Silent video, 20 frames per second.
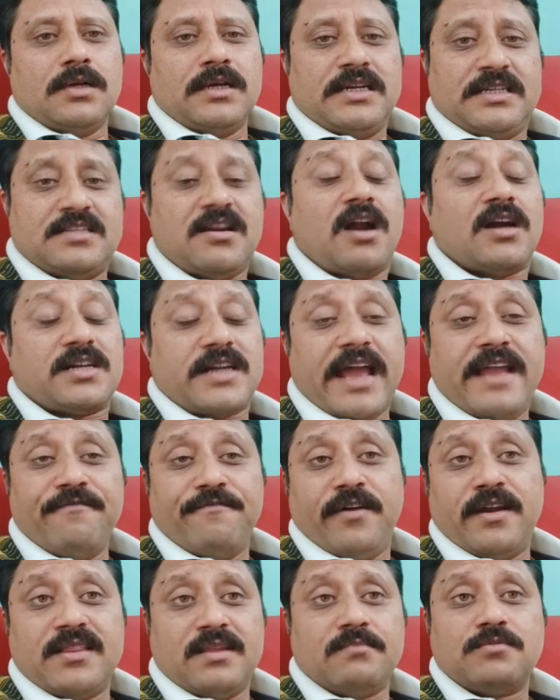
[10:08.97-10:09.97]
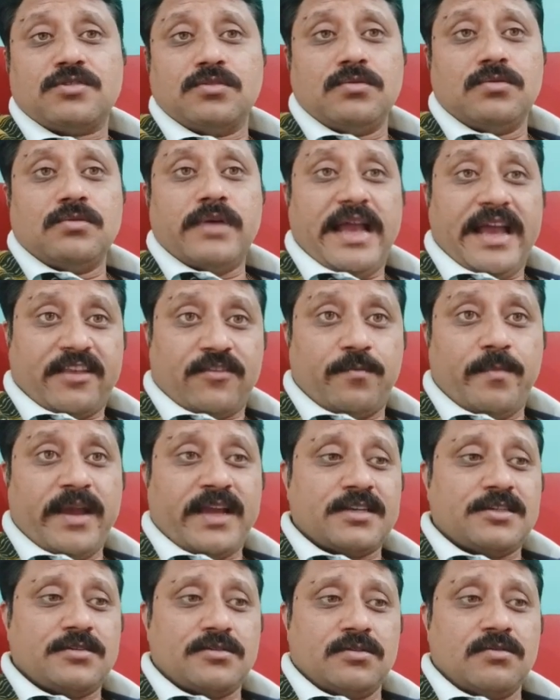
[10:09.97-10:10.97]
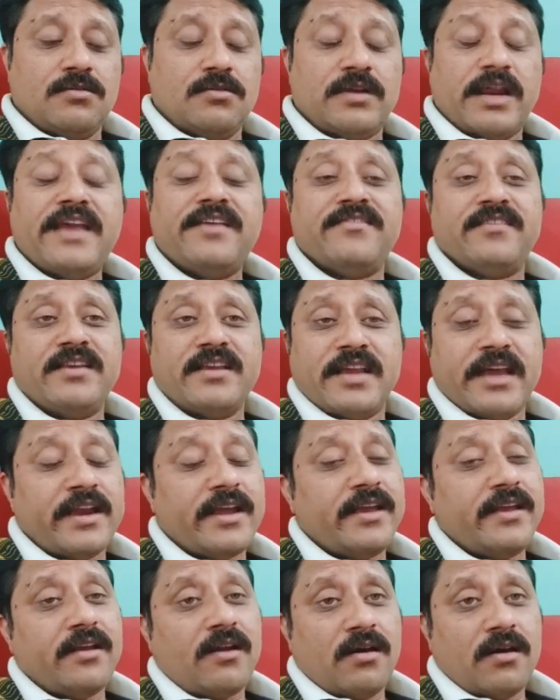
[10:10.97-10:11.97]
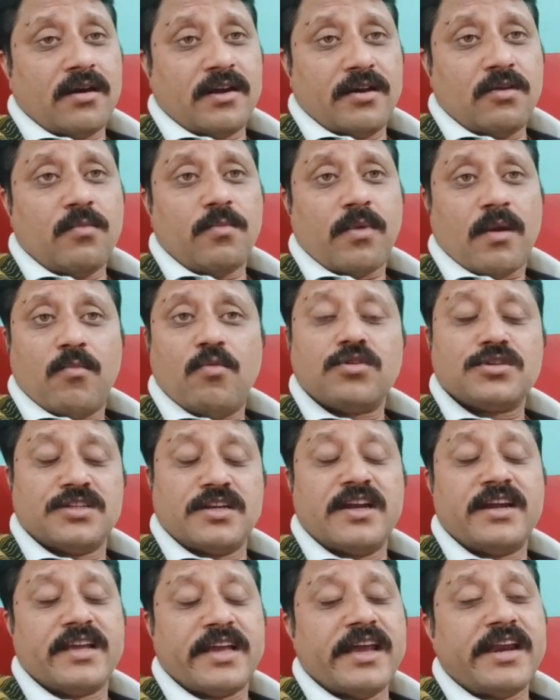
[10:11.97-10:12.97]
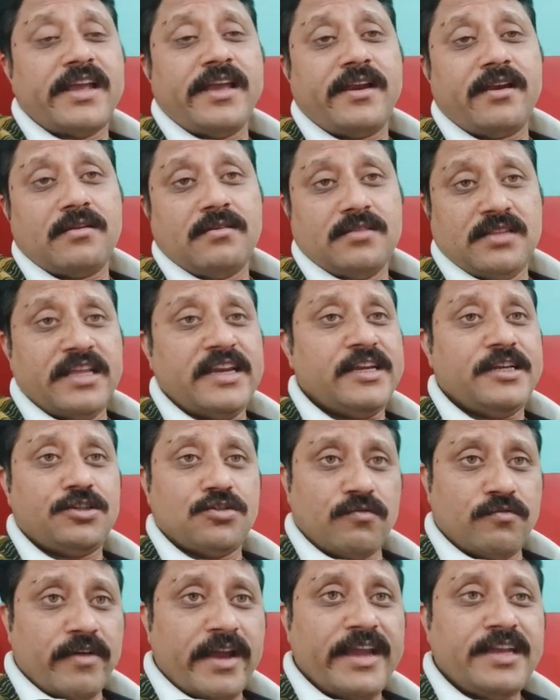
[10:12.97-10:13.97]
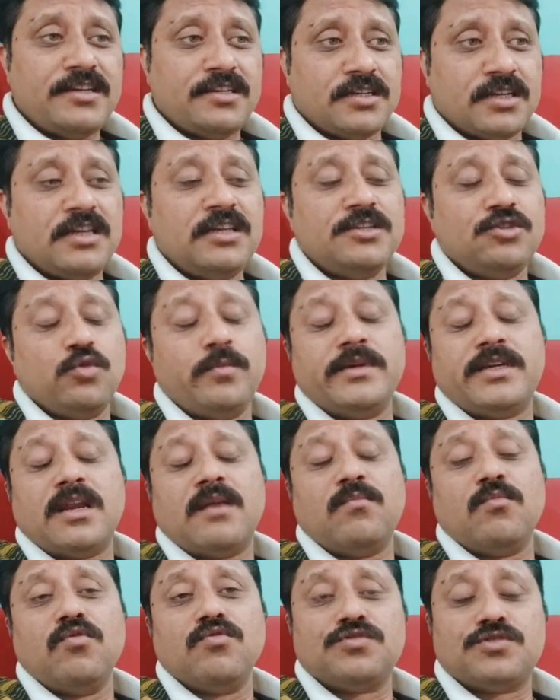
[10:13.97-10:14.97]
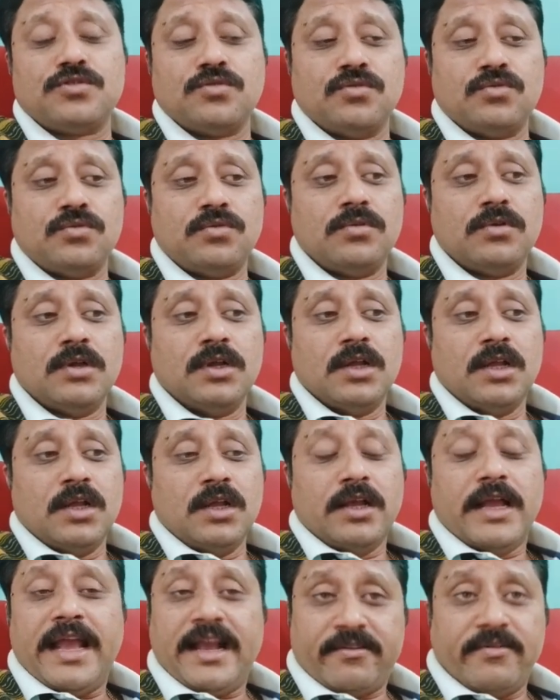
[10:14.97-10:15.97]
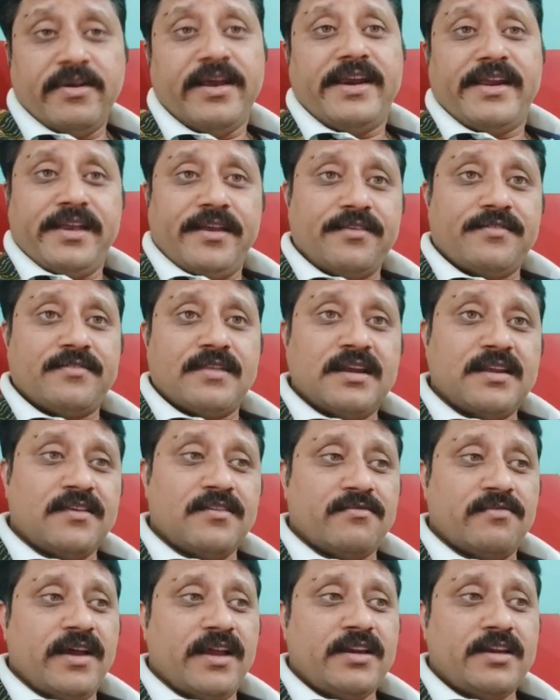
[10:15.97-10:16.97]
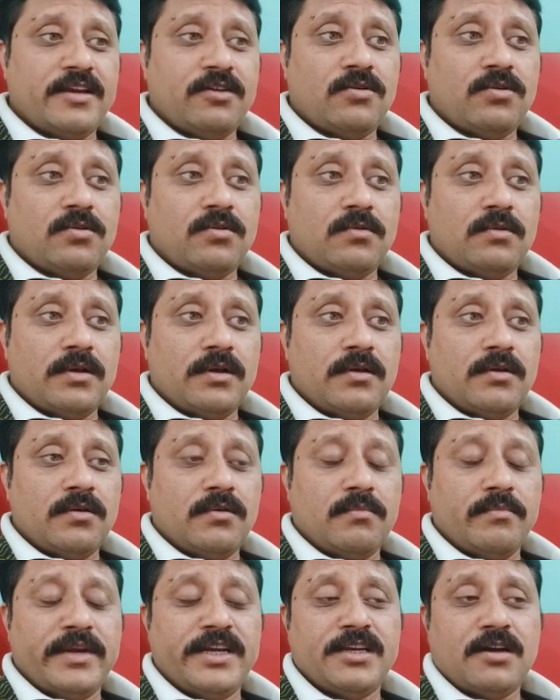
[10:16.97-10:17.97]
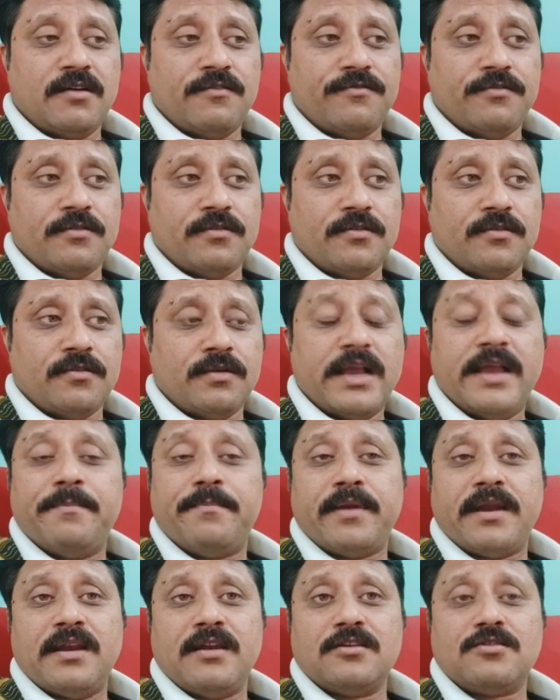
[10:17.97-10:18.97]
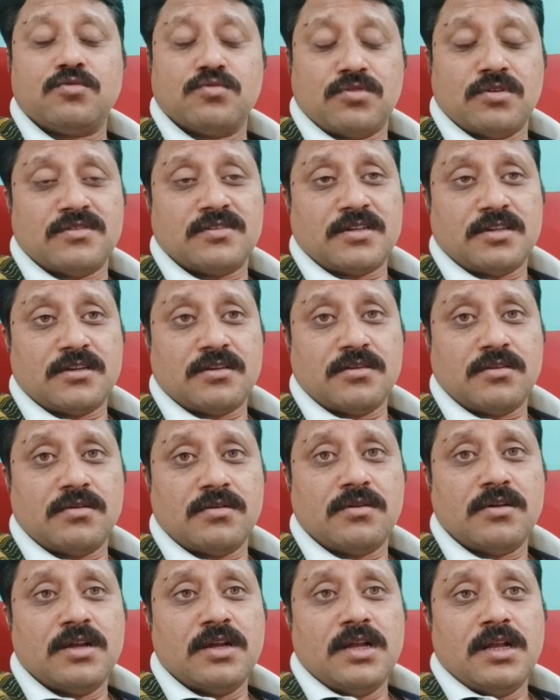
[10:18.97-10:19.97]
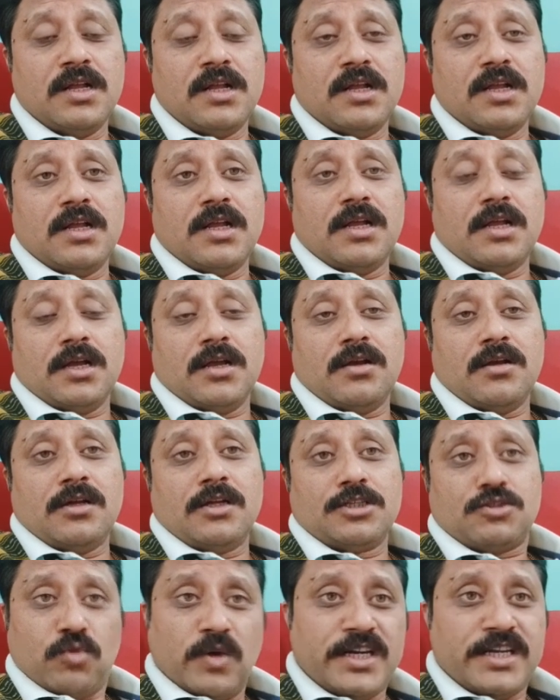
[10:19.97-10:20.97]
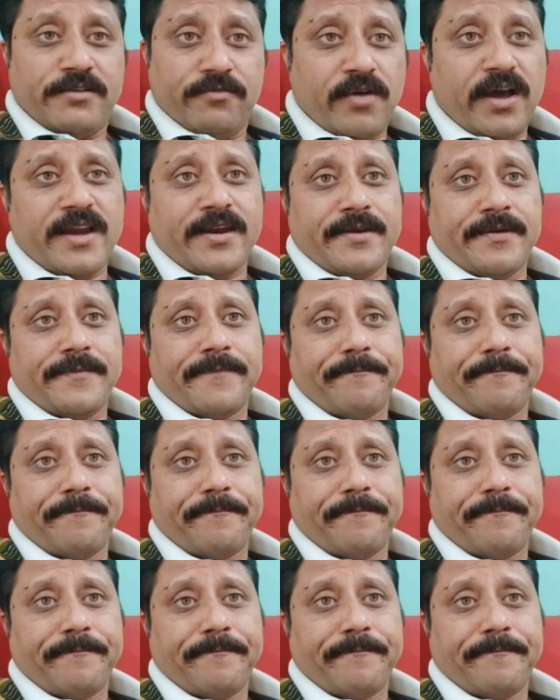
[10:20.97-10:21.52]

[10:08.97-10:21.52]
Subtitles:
It's not time for them to expect a rise in career or, you know, promotion in career. They need to wait till Jupiter moves to Aquarius. That is when, you know, mid of April 2021.